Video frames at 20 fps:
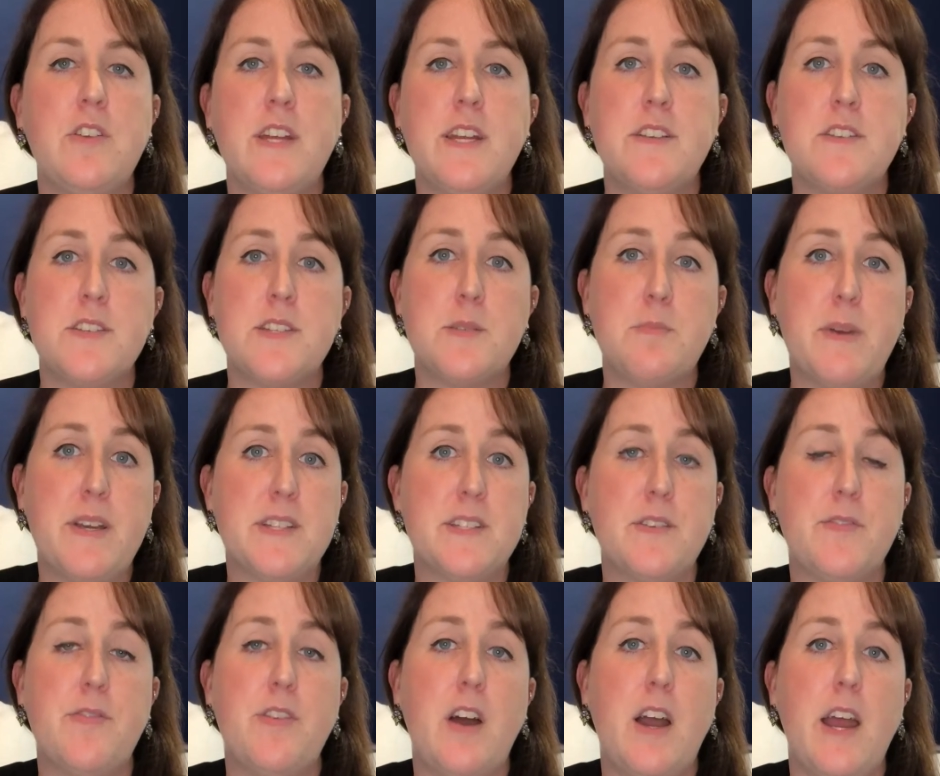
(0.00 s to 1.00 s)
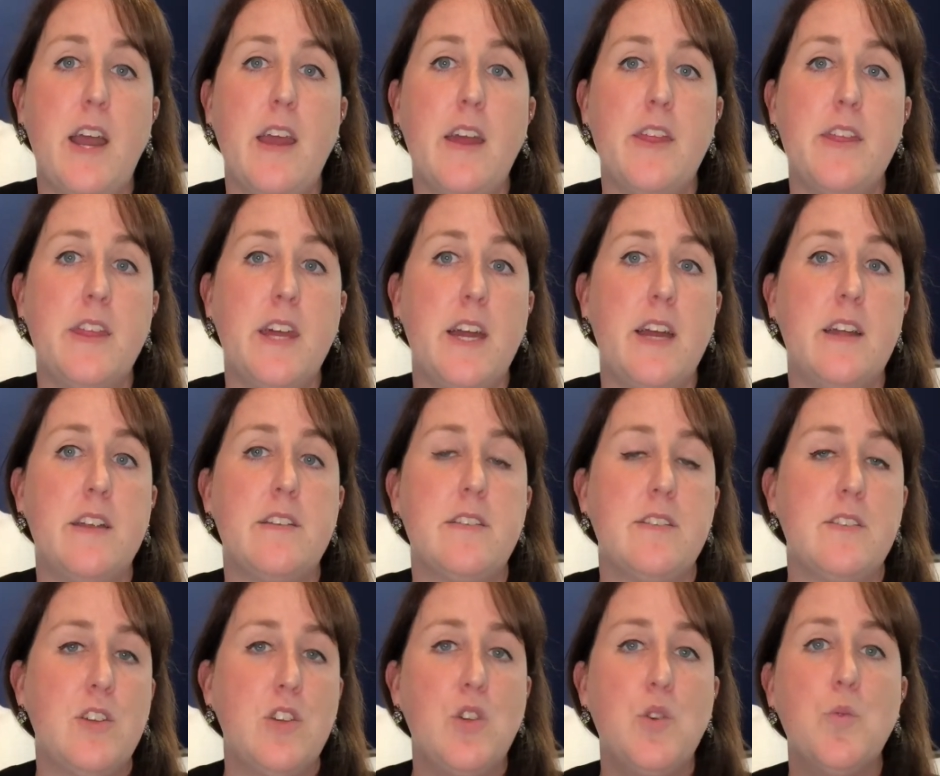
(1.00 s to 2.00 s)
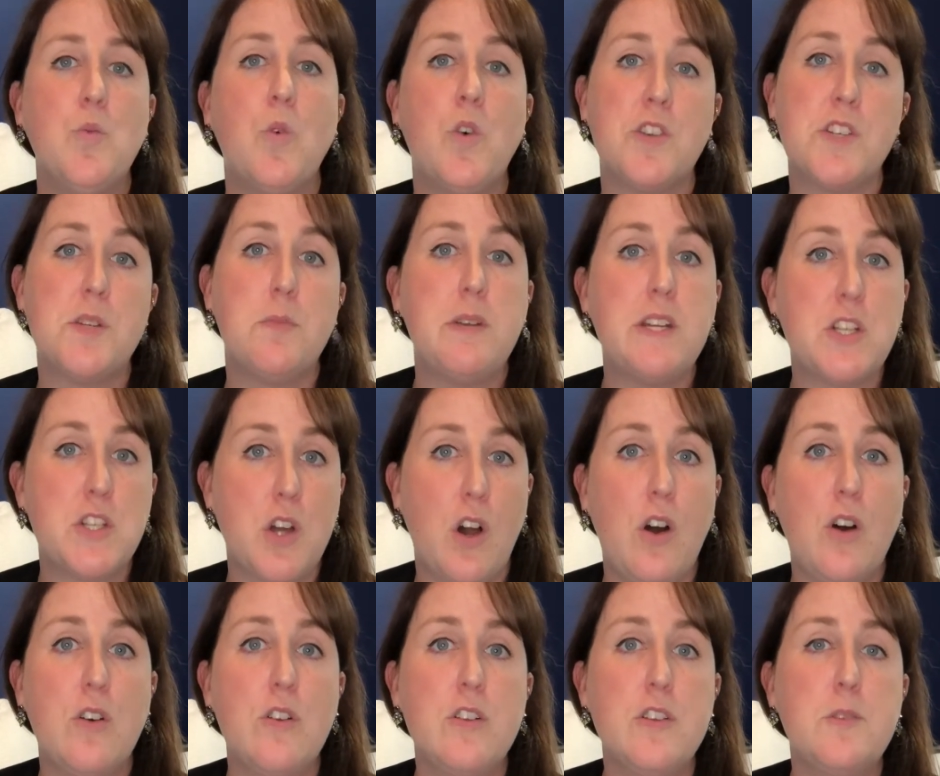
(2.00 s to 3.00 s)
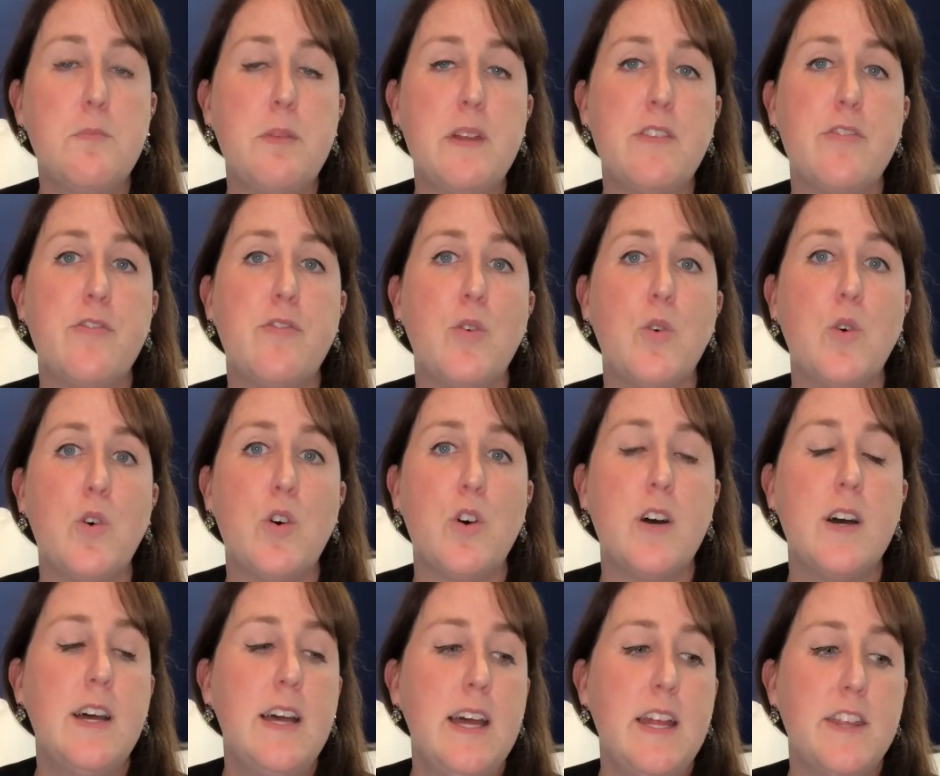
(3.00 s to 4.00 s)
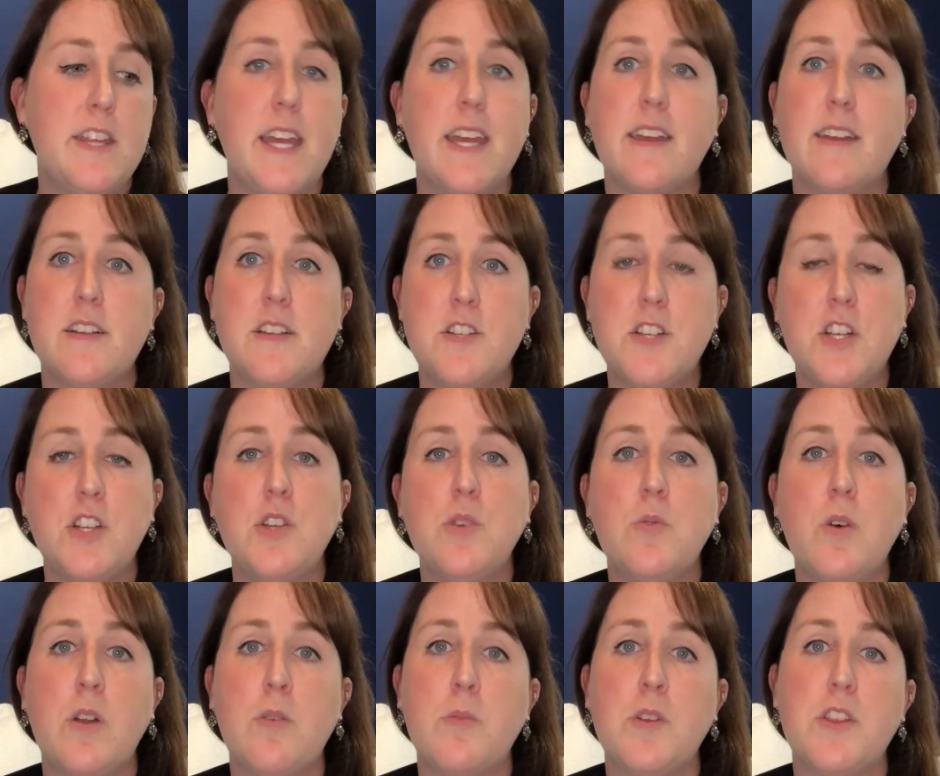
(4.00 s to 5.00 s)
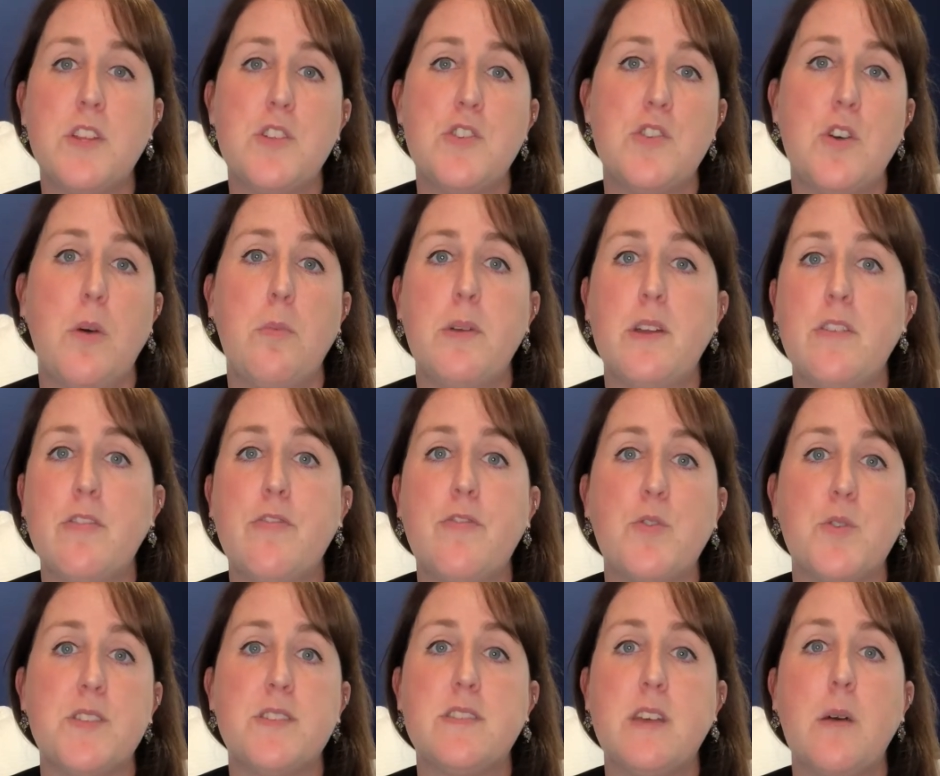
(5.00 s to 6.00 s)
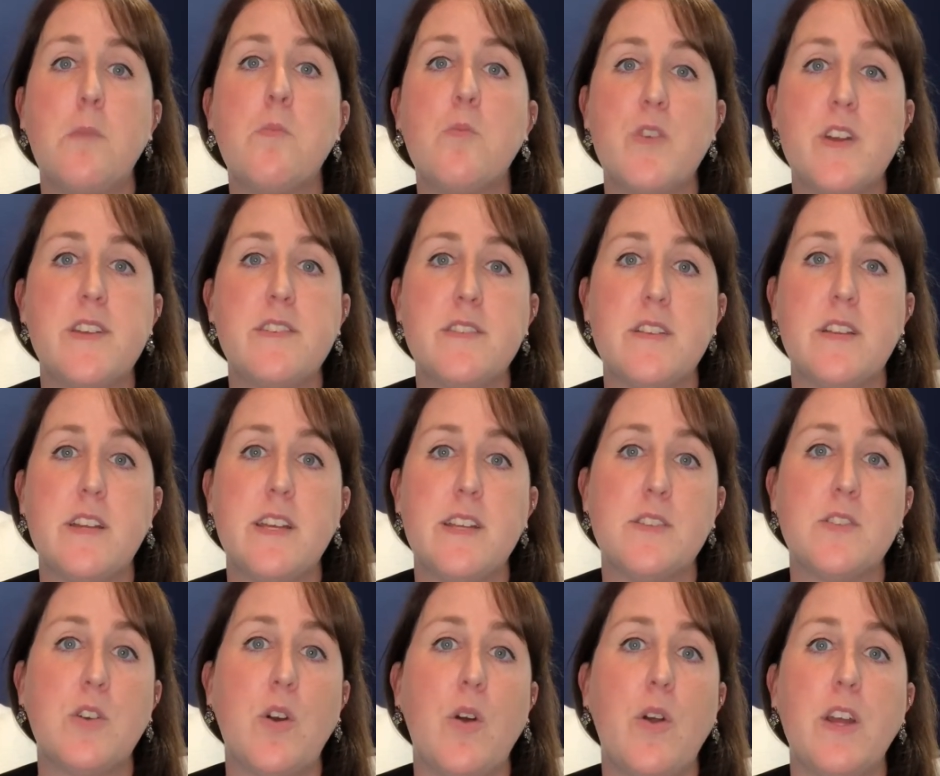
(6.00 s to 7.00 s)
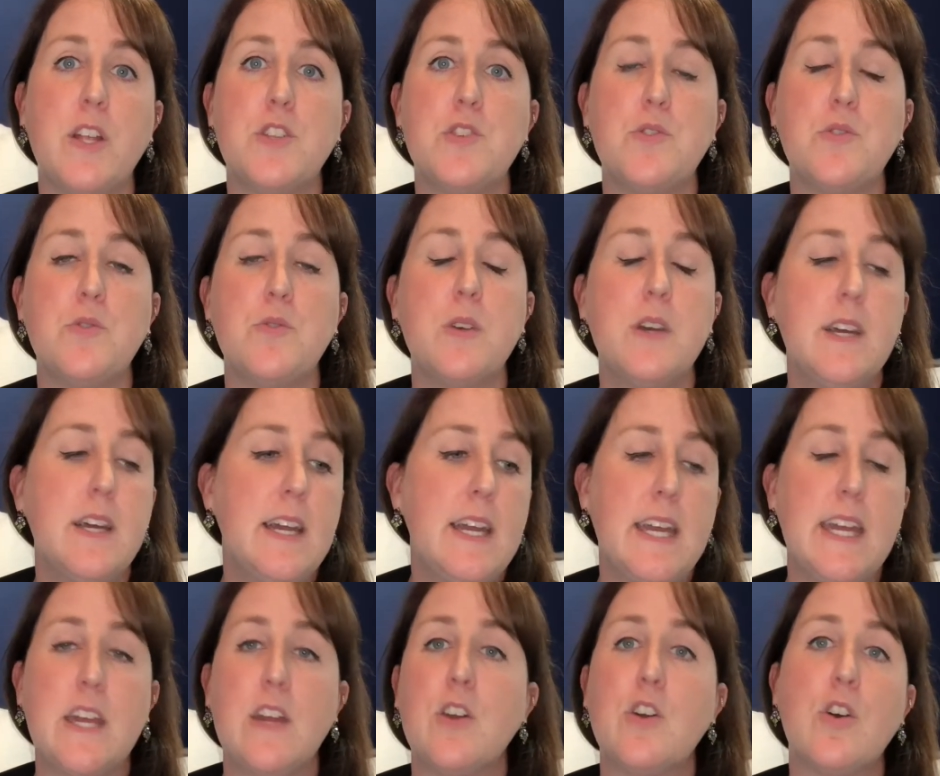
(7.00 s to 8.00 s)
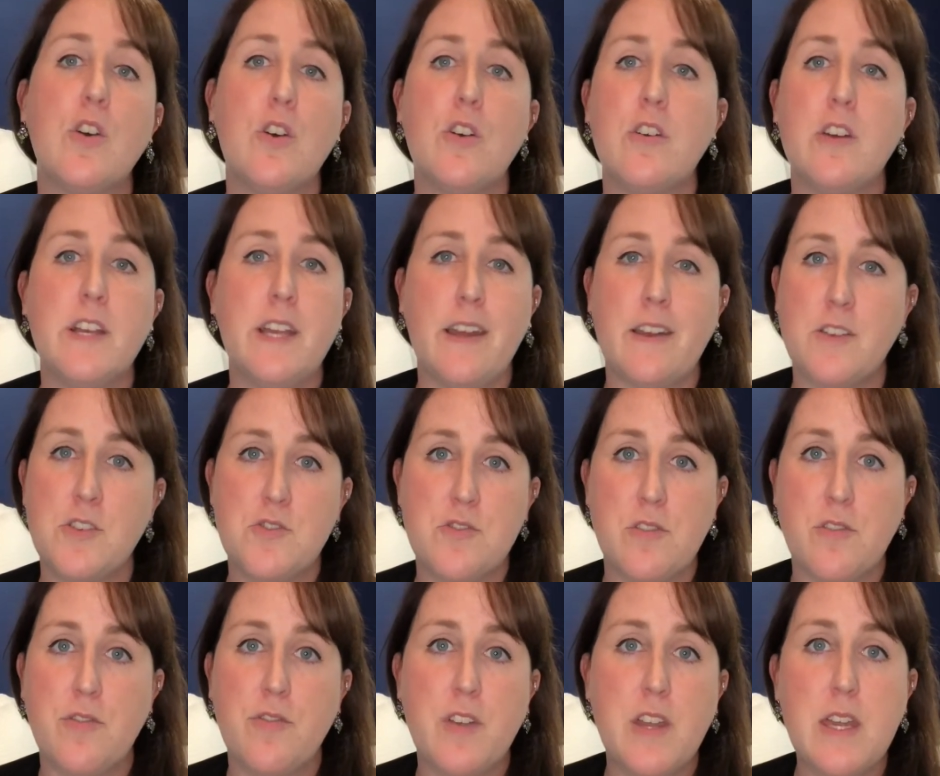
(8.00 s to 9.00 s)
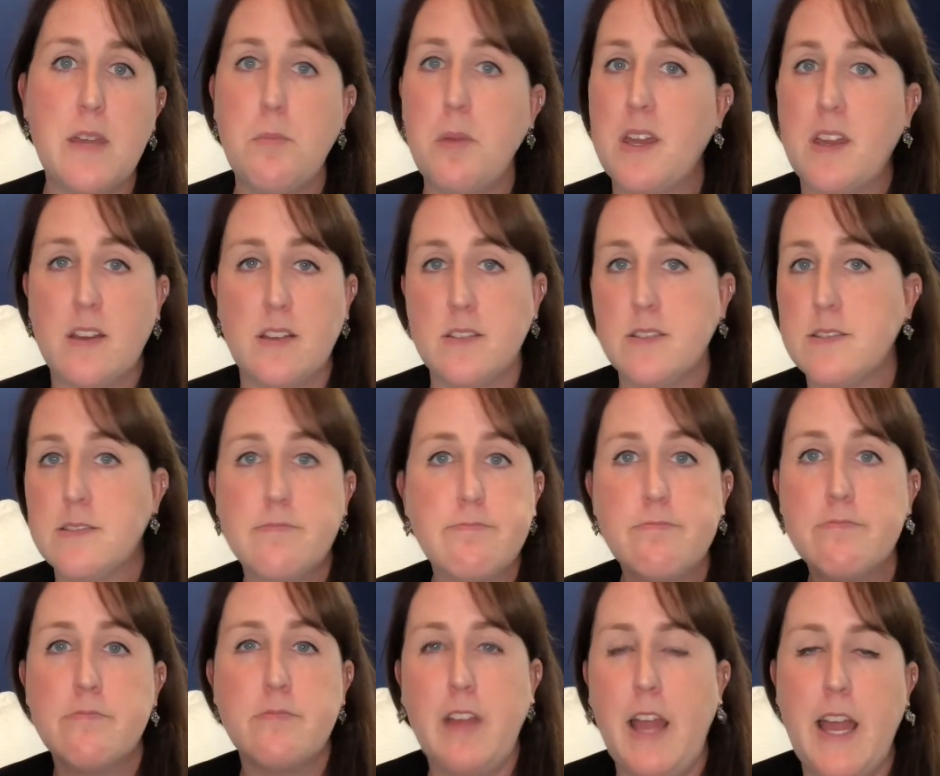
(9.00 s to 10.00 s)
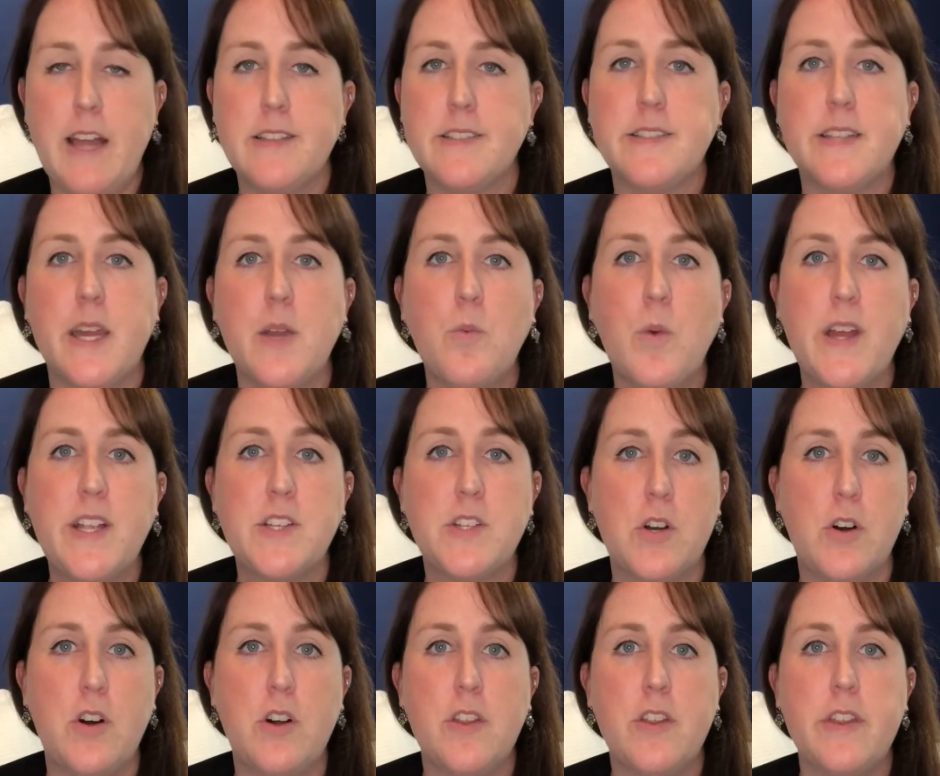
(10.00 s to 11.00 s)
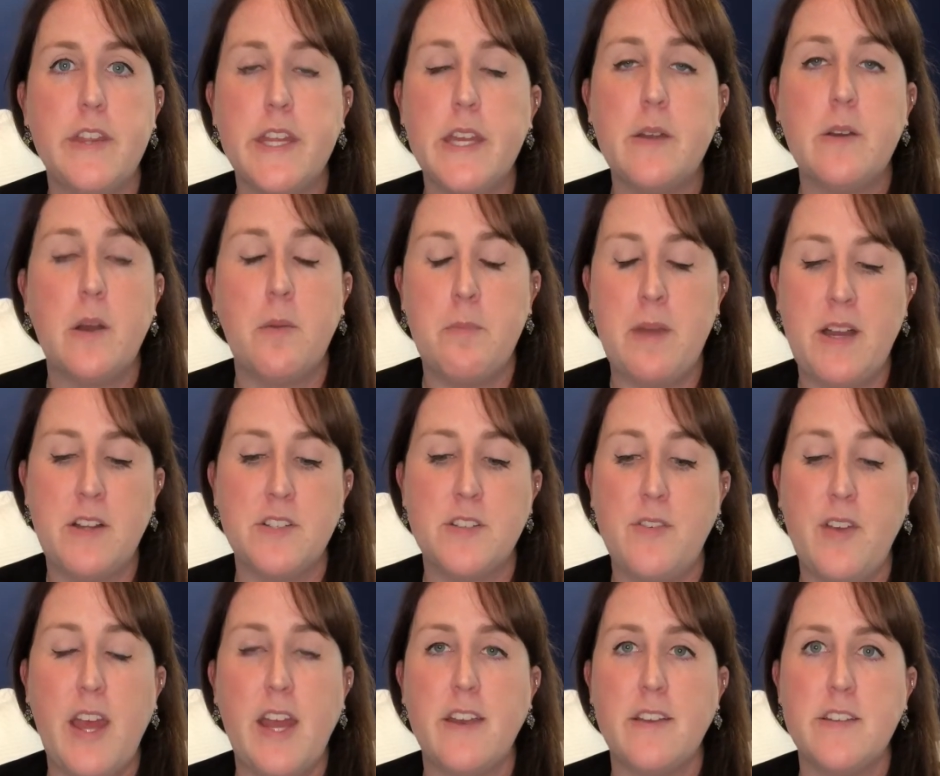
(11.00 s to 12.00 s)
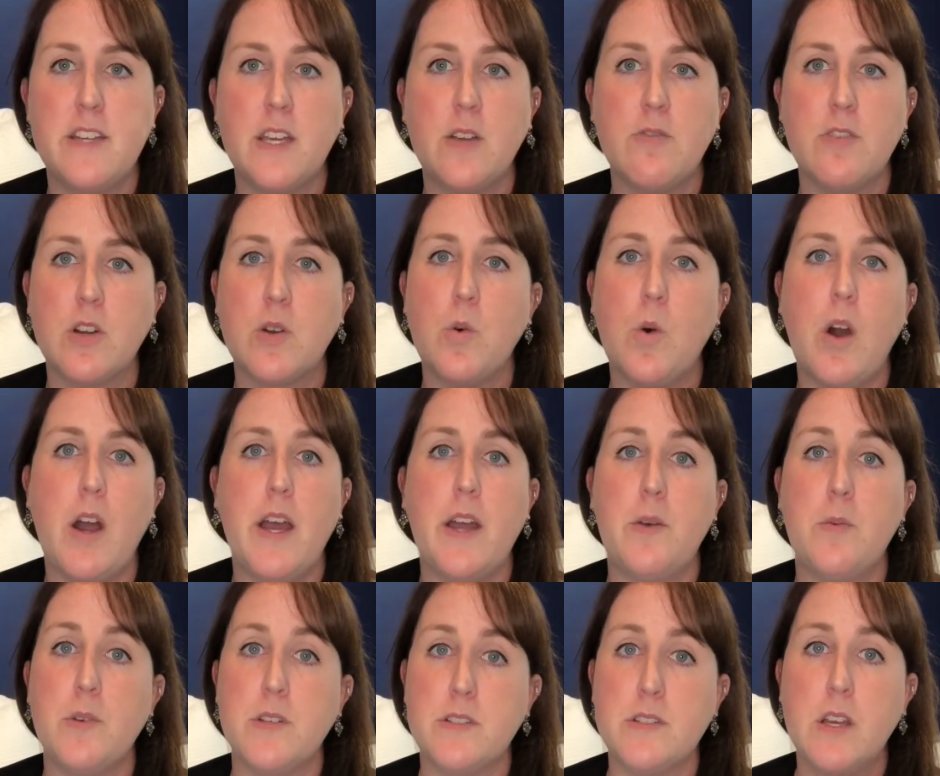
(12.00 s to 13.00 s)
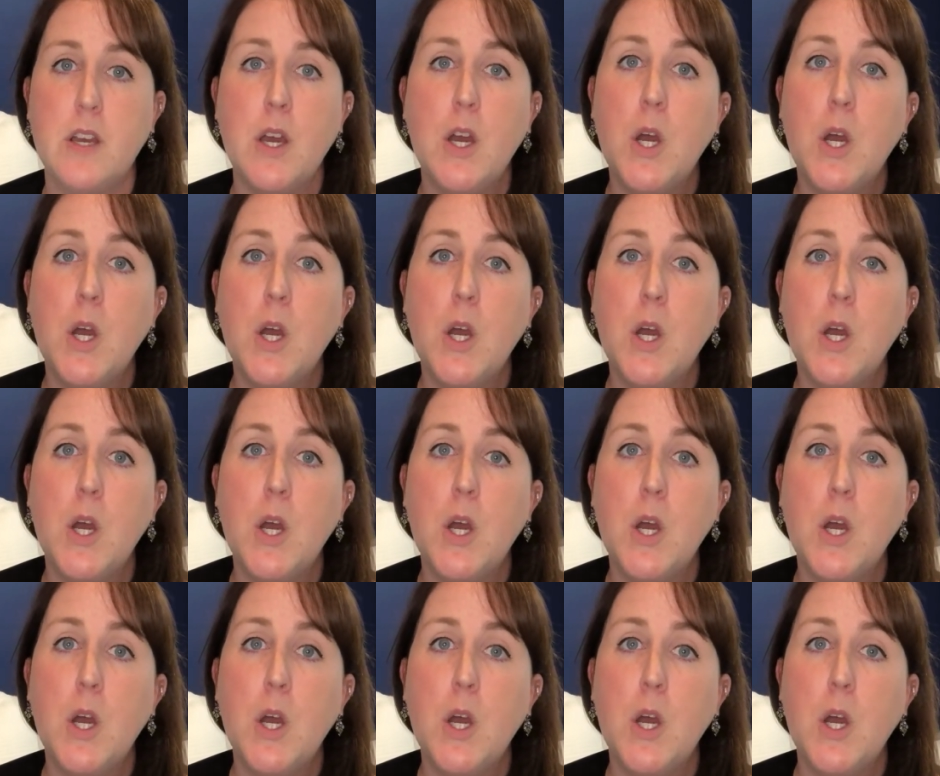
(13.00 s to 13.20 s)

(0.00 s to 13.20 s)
need to specify that you want to be told before they continue on with the job if for some reason it's going to incur an extra fee, because as they went on, the amount of editing required was